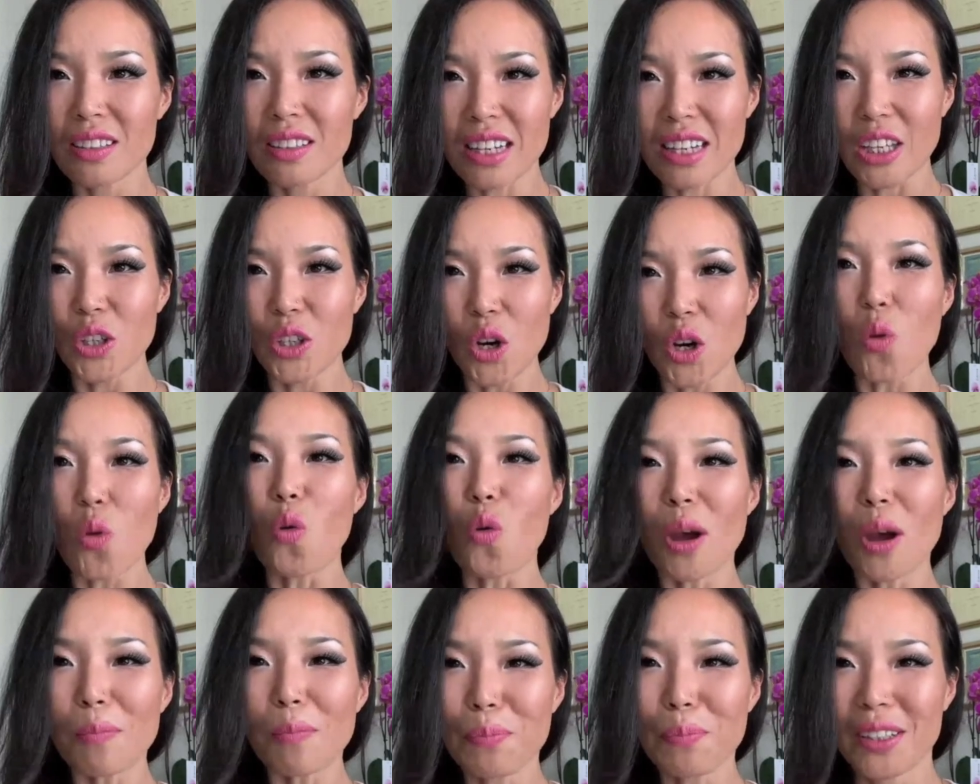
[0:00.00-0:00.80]
it's like your
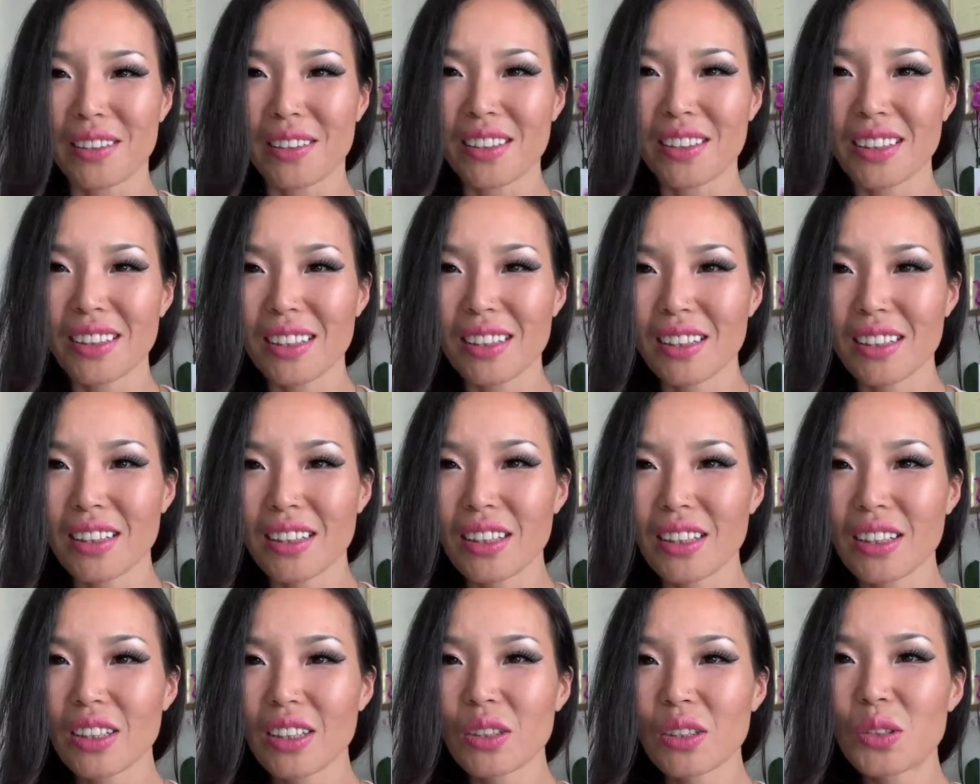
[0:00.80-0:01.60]
weapon
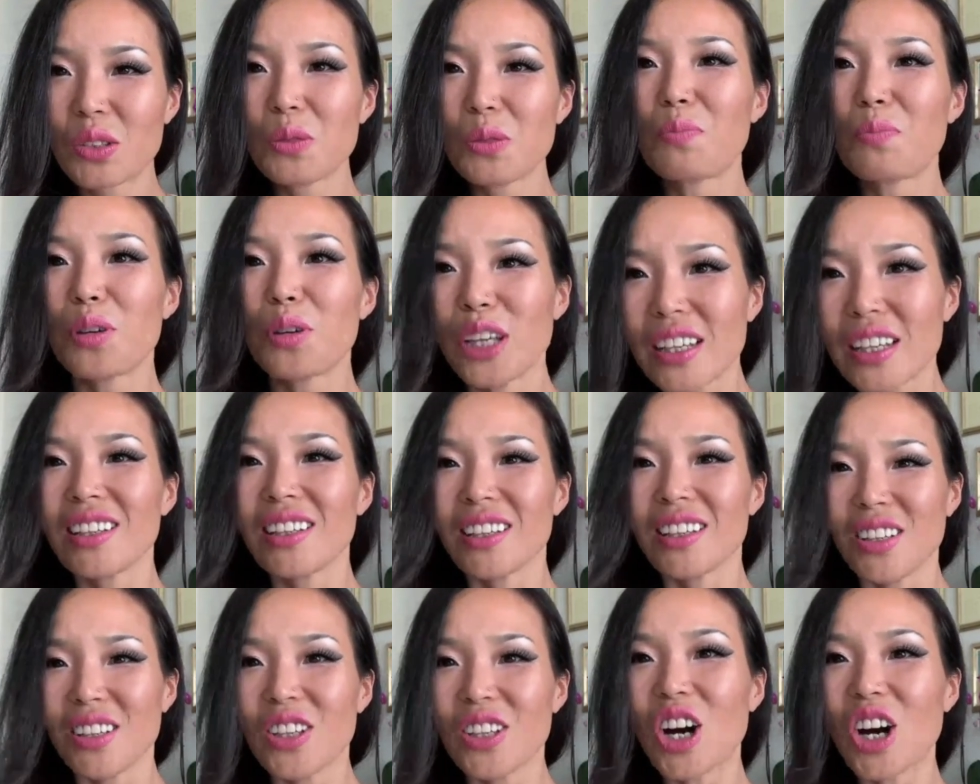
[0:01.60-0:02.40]
to
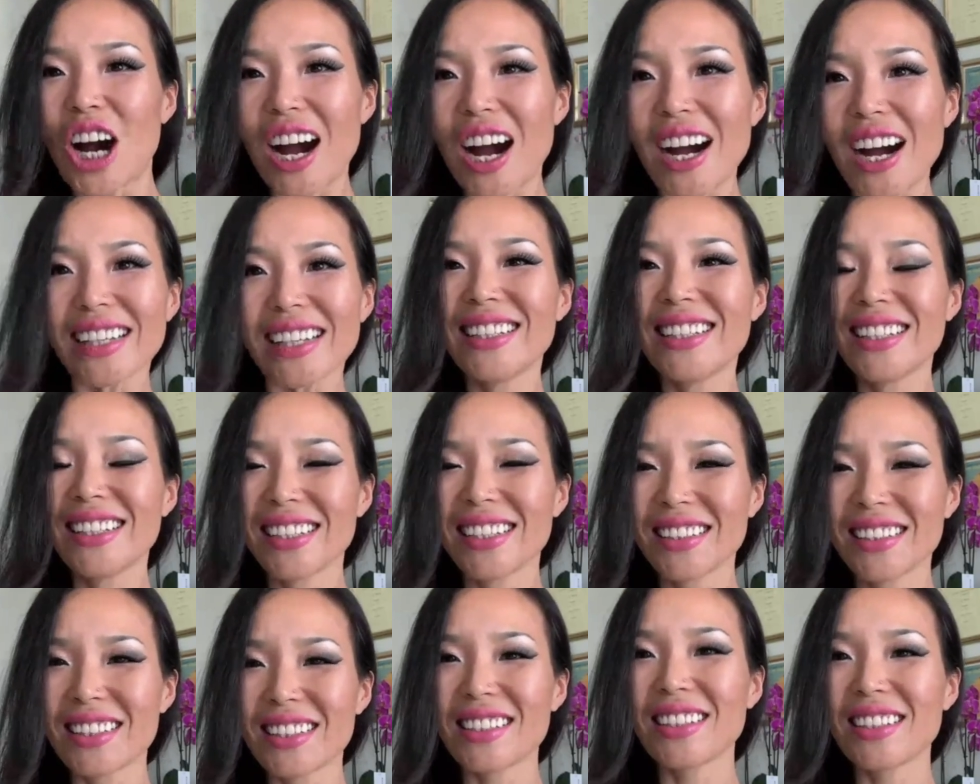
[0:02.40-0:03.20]
bring your
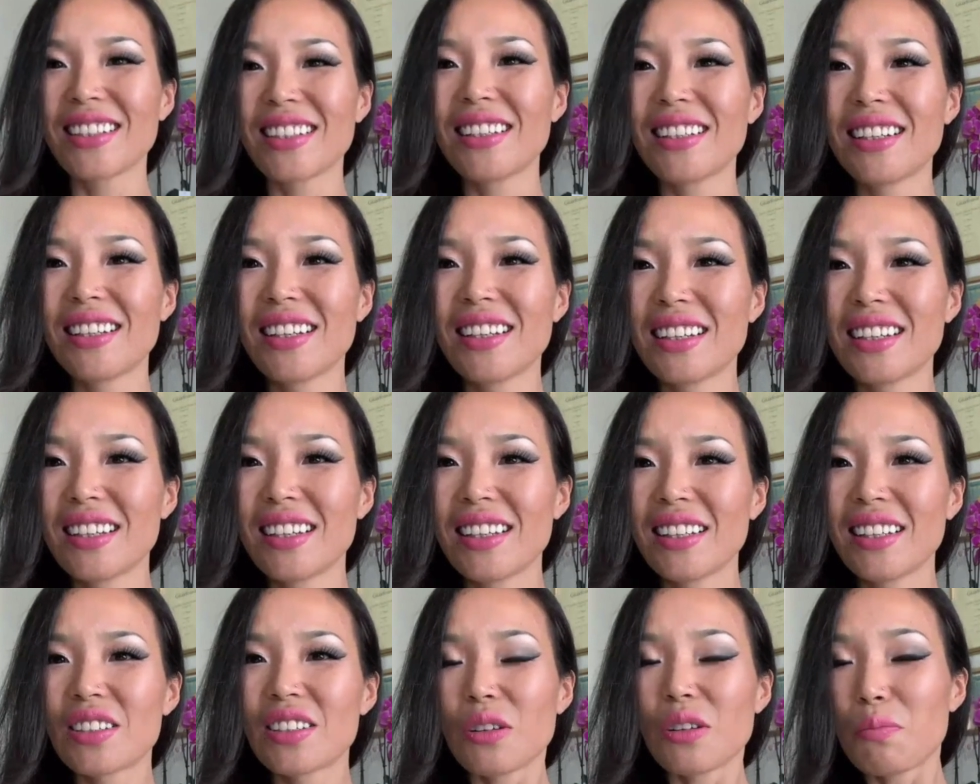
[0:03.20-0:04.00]
ideas.
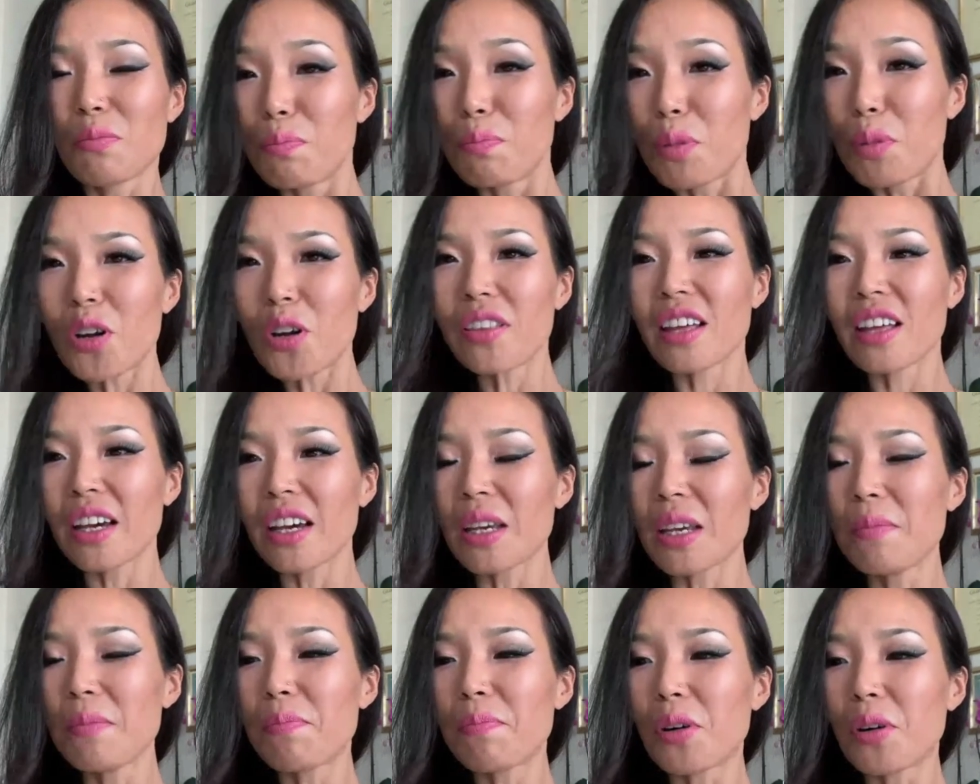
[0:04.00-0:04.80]
So both
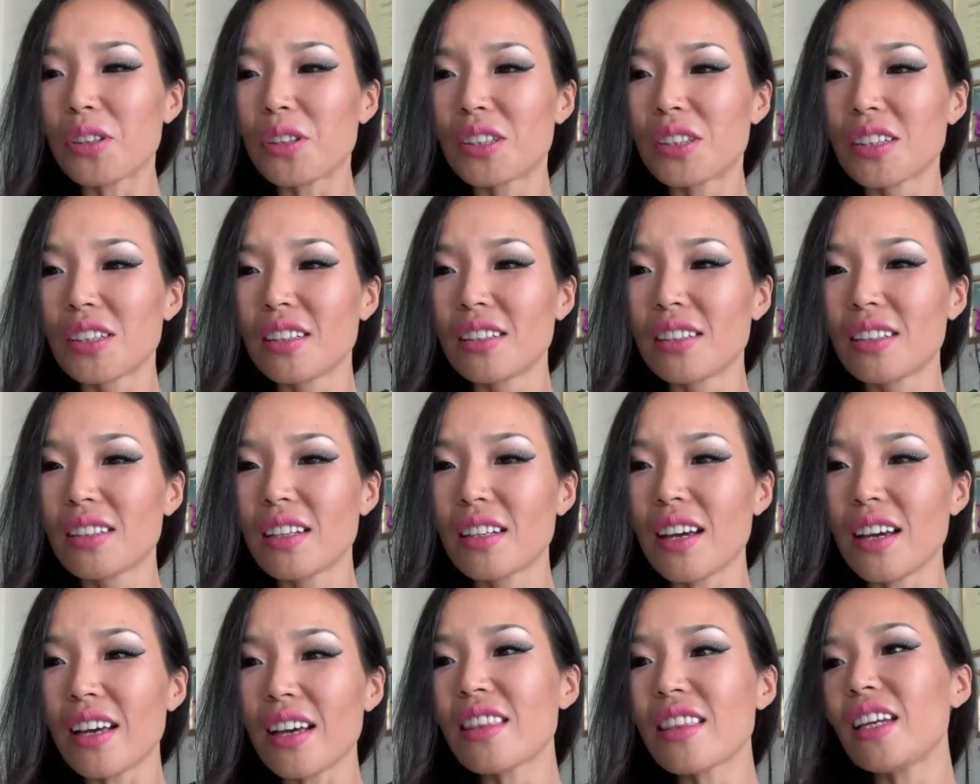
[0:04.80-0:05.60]
are important.
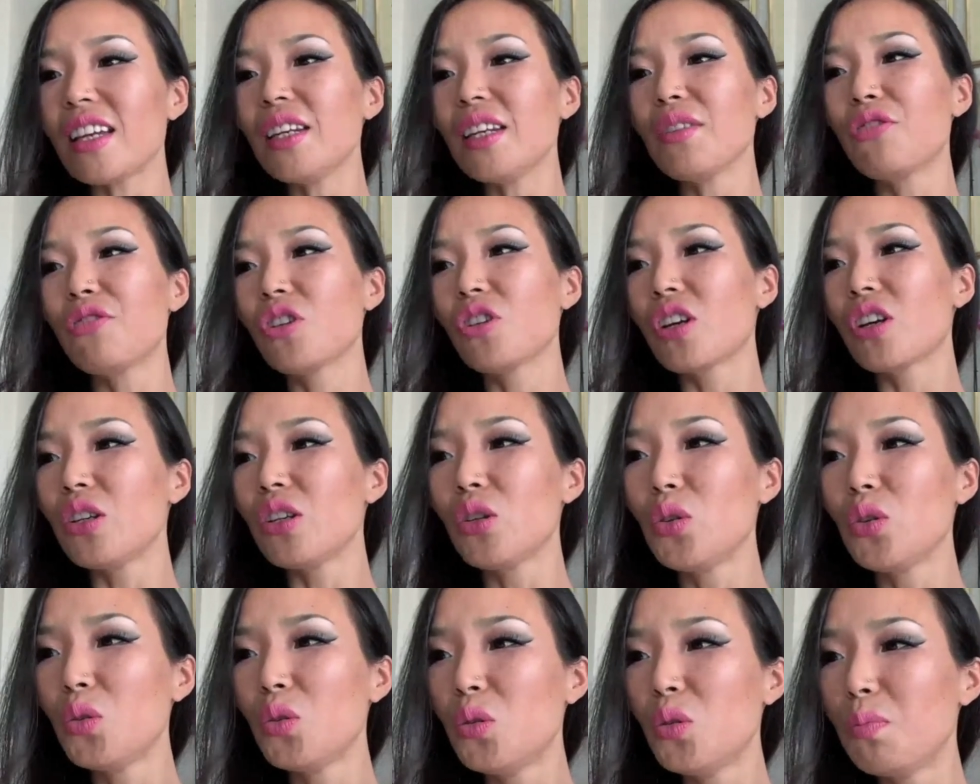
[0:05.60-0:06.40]
And then if you
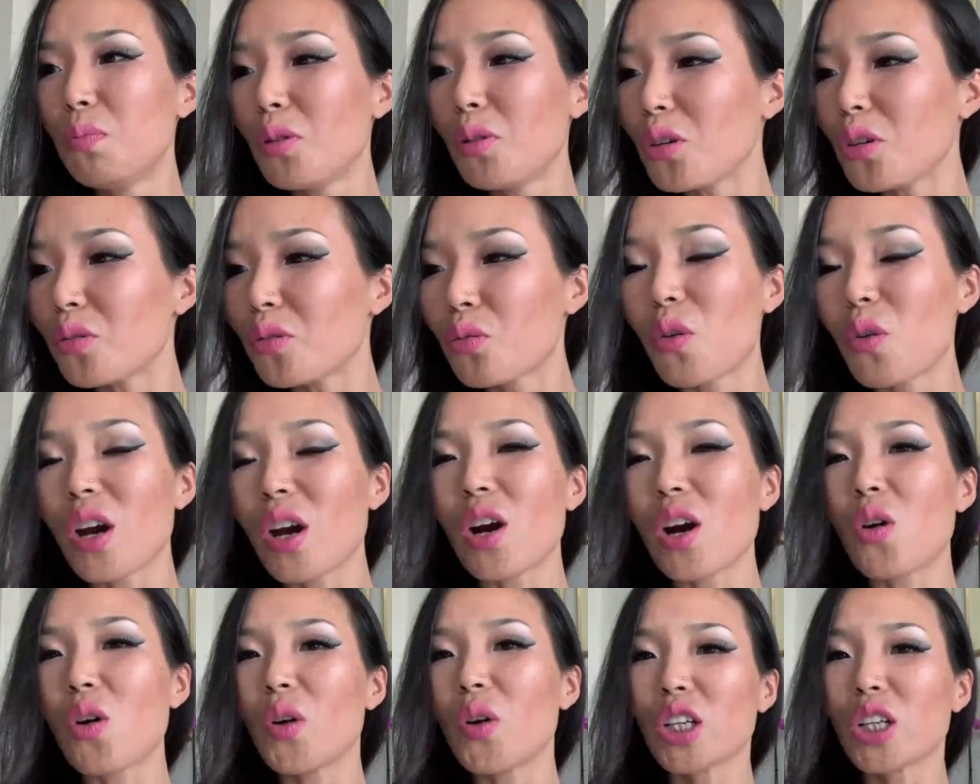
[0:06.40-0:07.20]
can do both
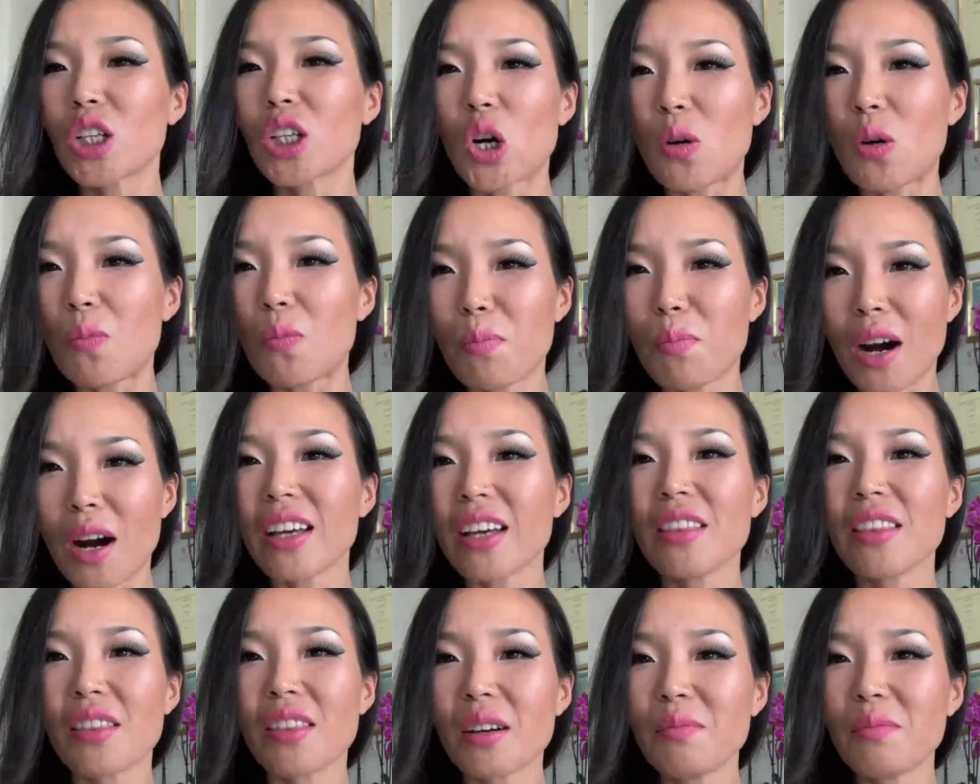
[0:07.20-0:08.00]
well and
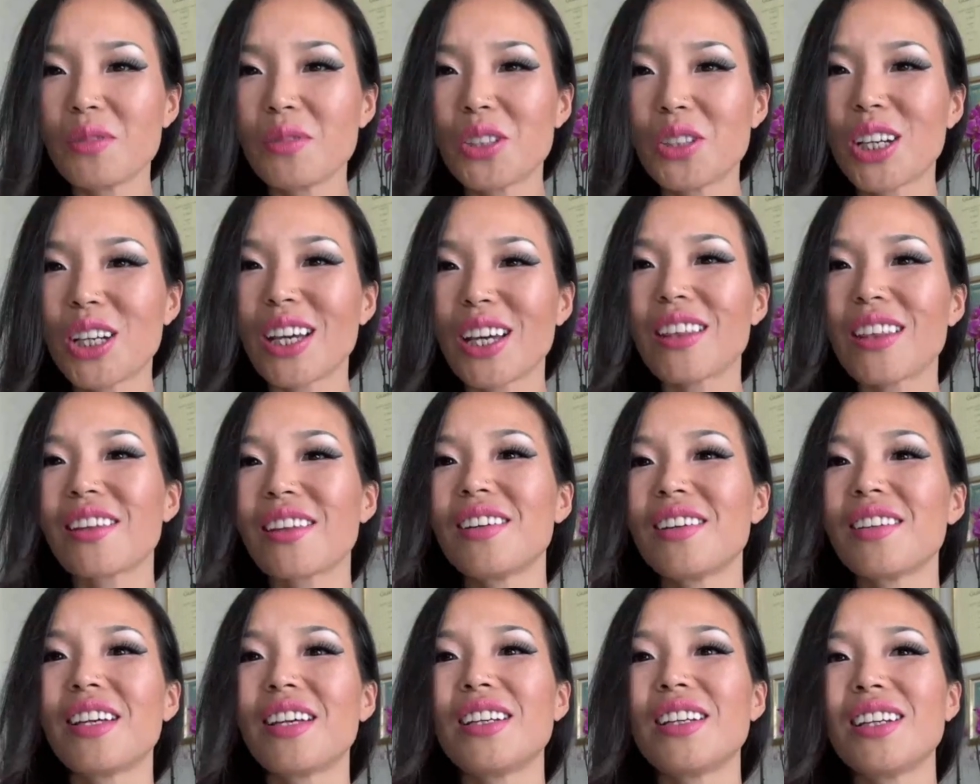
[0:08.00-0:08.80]
combine them
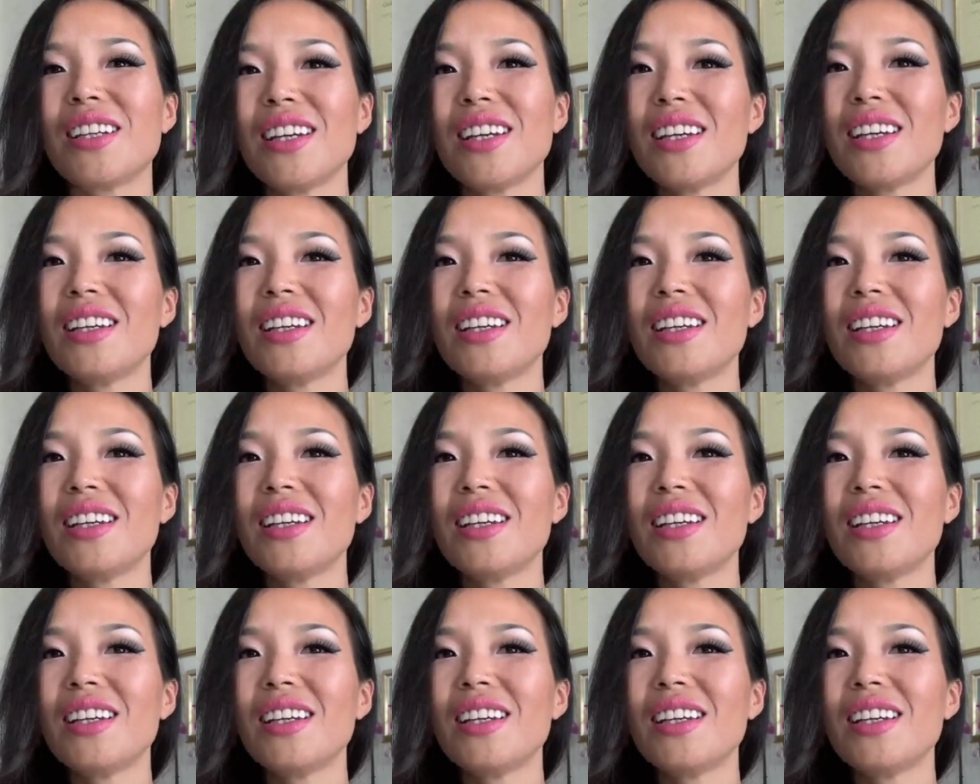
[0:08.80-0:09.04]
together, then